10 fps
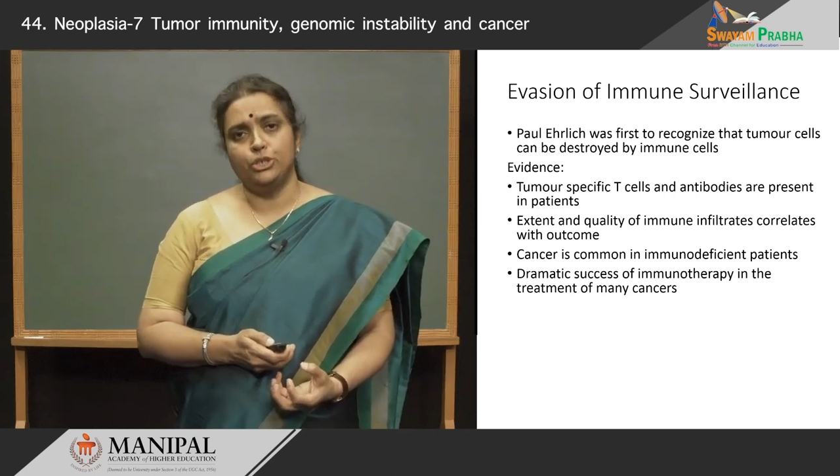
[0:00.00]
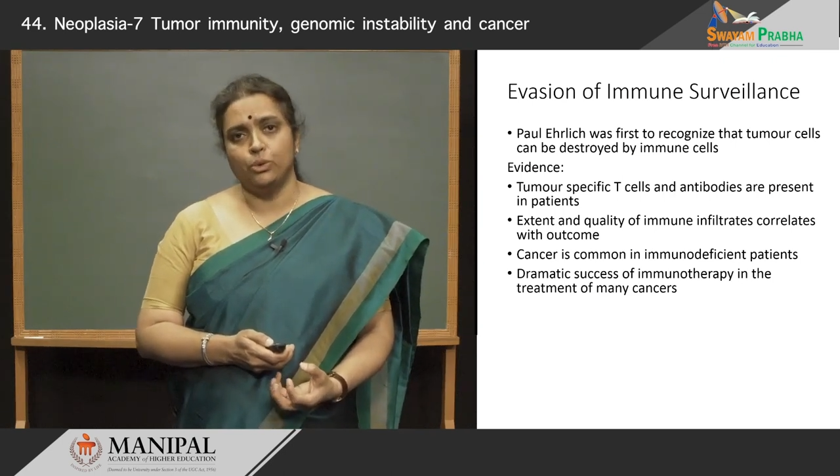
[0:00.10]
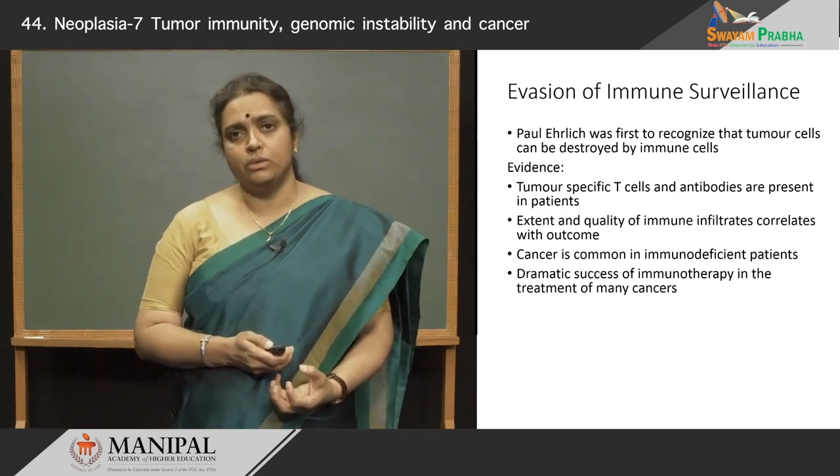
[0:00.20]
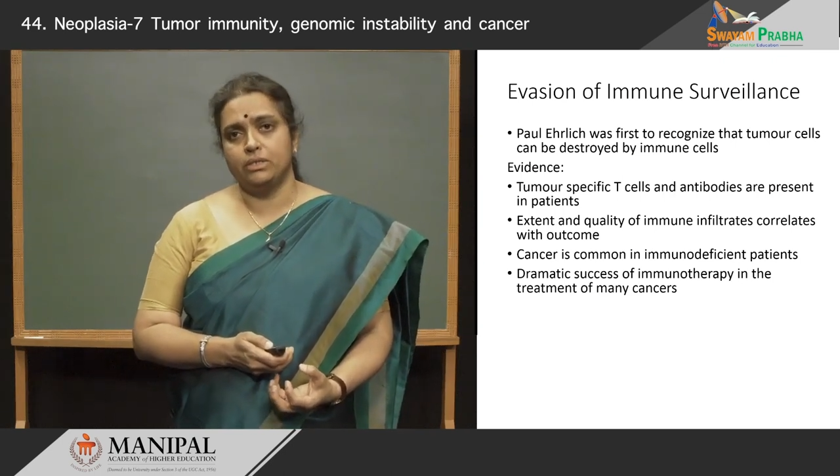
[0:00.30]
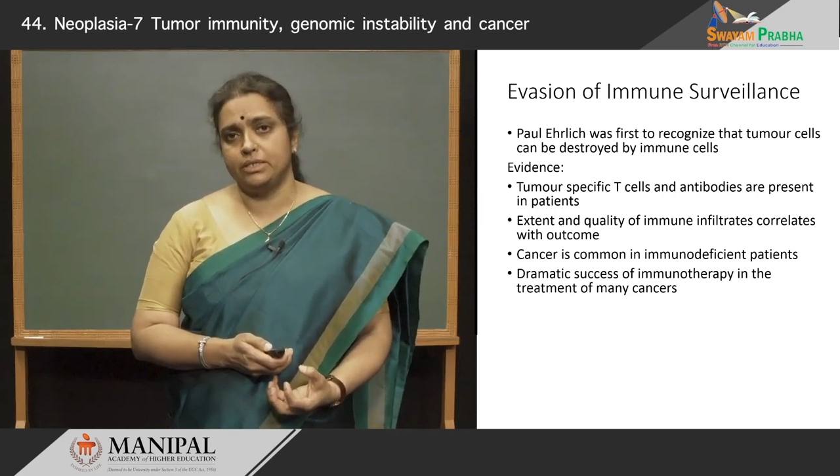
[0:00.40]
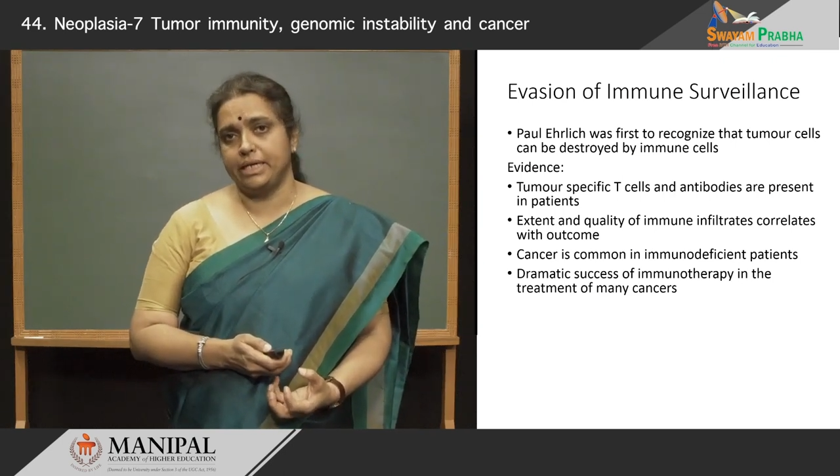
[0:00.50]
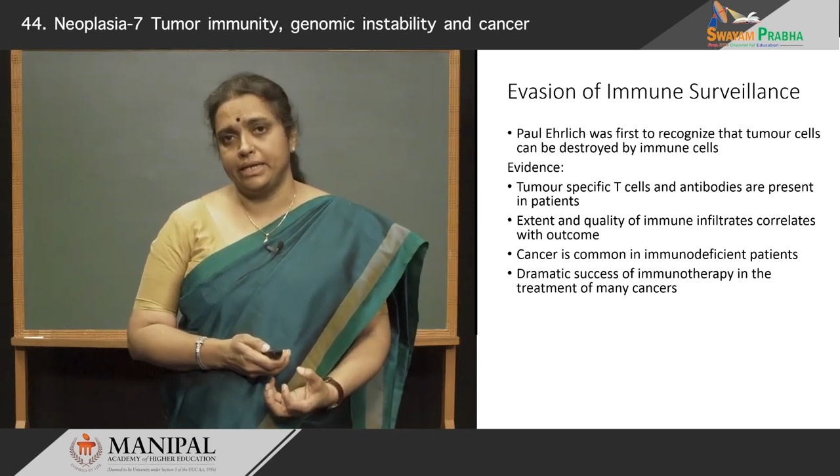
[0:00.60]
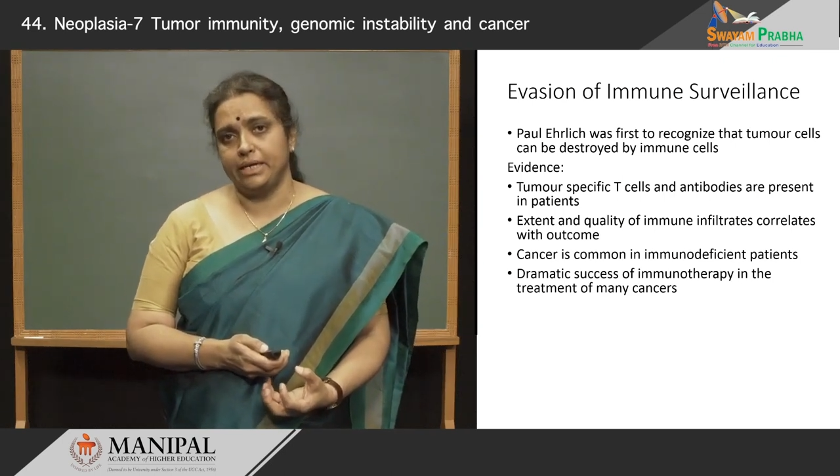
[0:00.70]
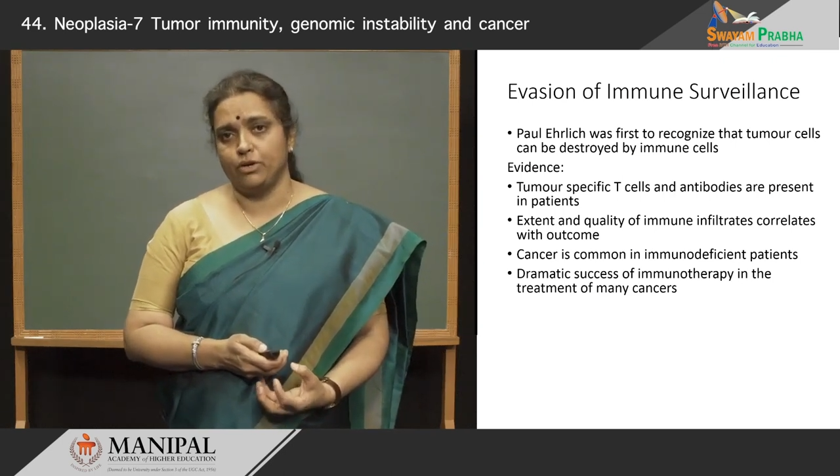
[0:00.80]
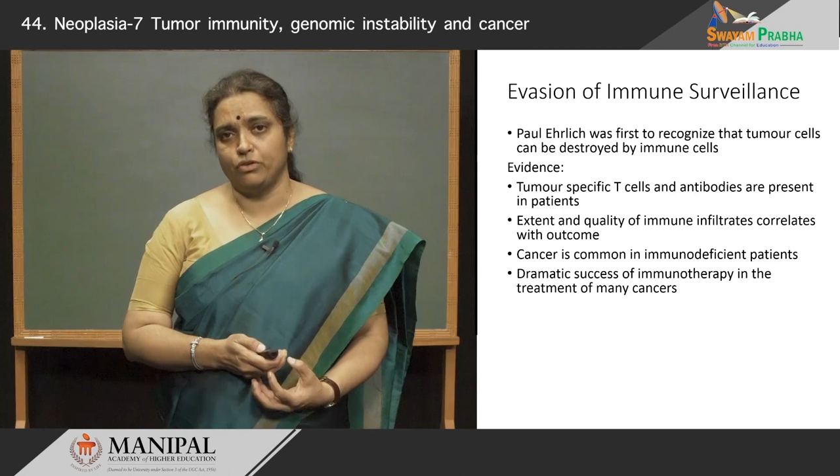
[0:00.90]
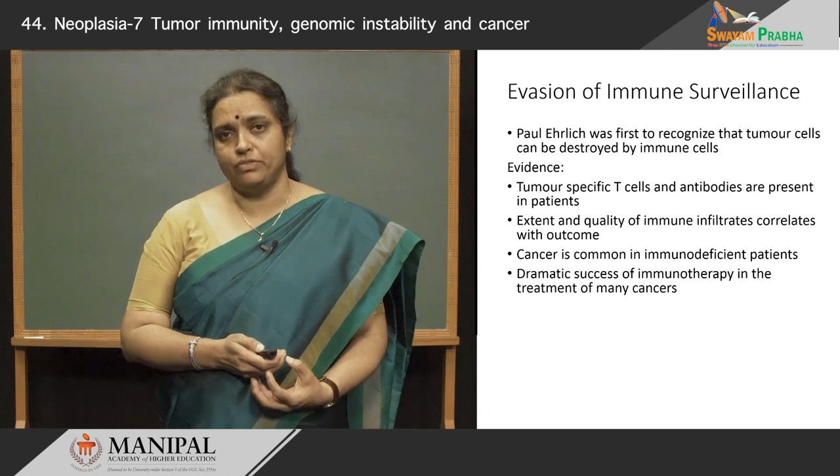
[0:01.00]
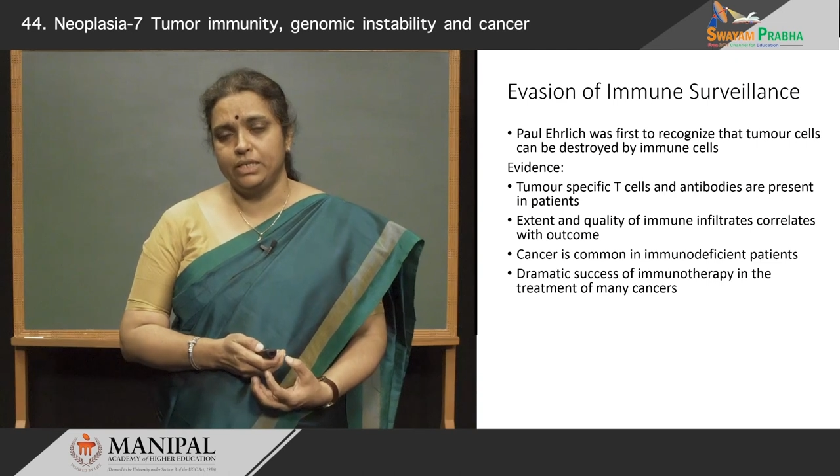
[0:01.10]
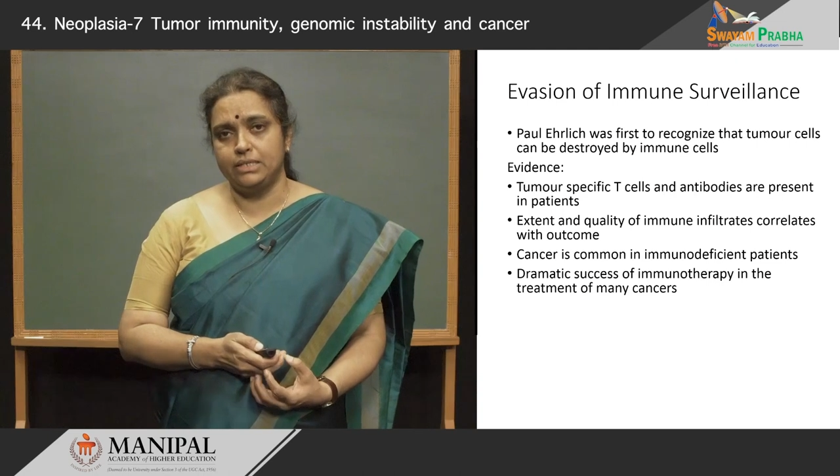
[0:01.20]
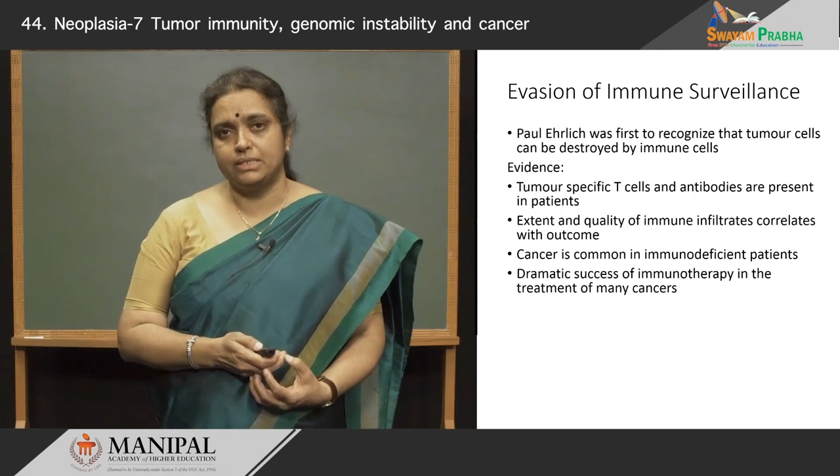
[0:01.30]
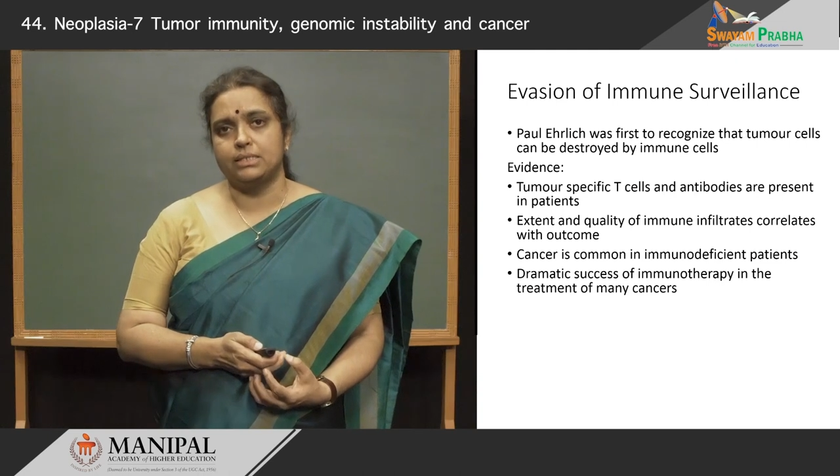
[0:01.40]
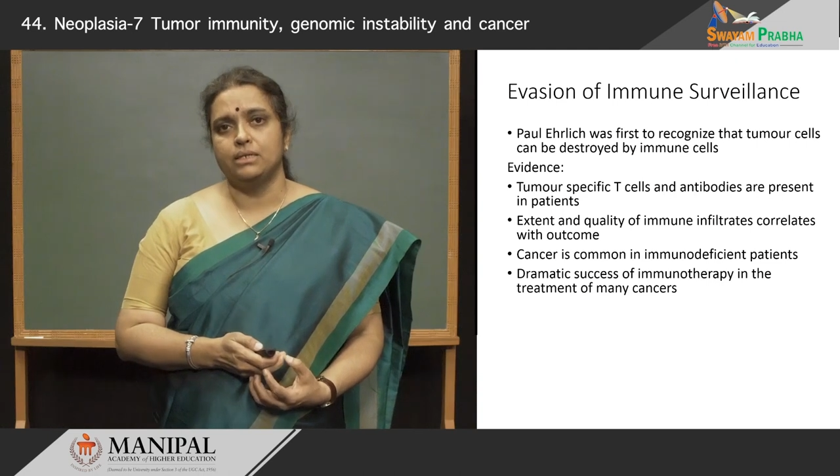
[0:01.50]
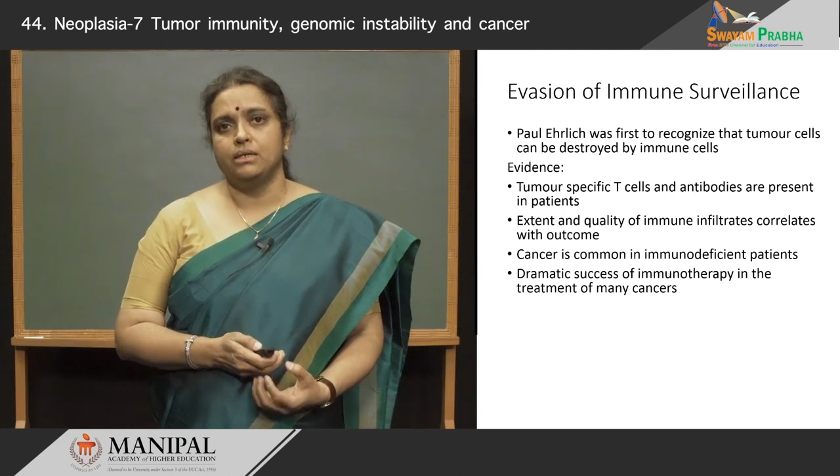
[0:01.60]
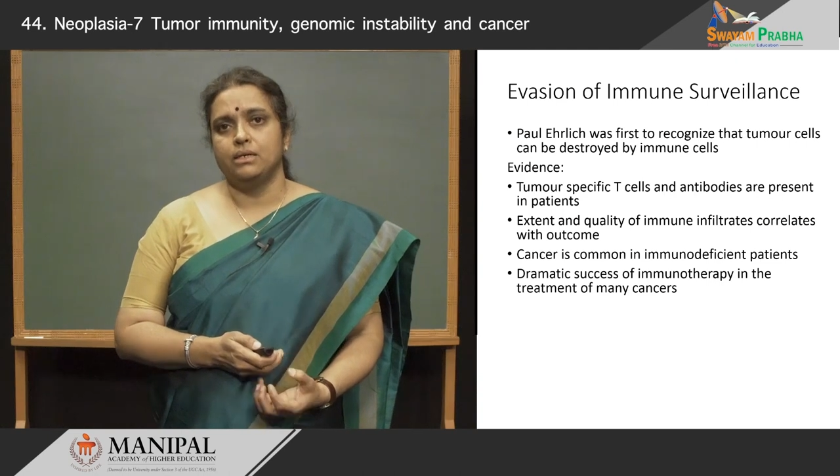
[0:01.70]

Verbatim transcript: don't take care of these